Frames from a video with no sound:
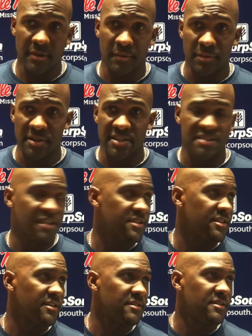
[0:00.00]
I'm pleased at
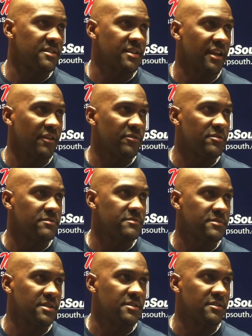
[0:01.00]
the effort
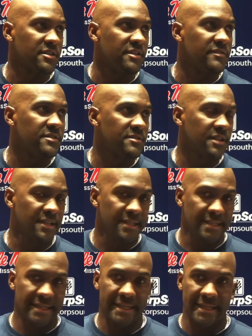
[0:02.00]
that they're giving.
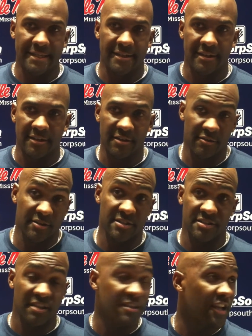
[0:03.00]
And
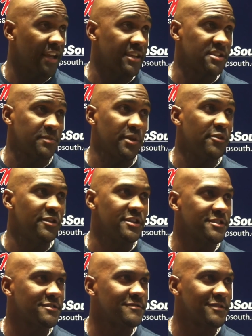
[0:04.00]
it's nothing like
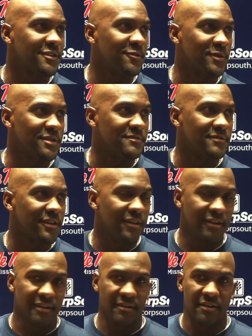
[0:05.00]
experience. You can
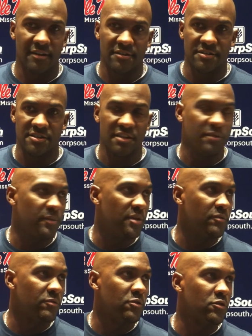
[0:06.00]
sit in the
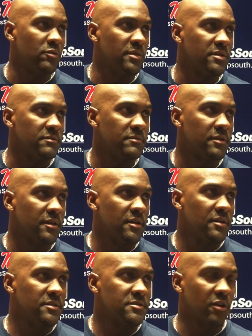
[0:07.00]
meeting room and
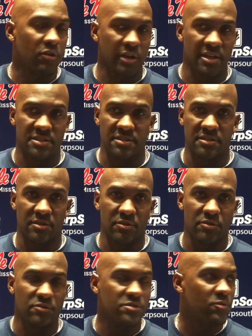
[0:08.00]
talk X's and
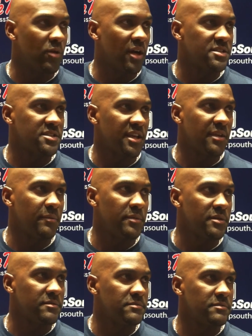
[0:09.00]
O's and watch tape,
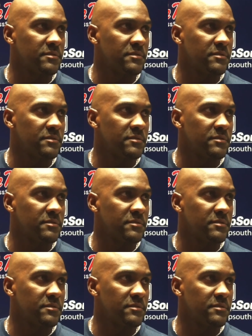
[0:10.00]
but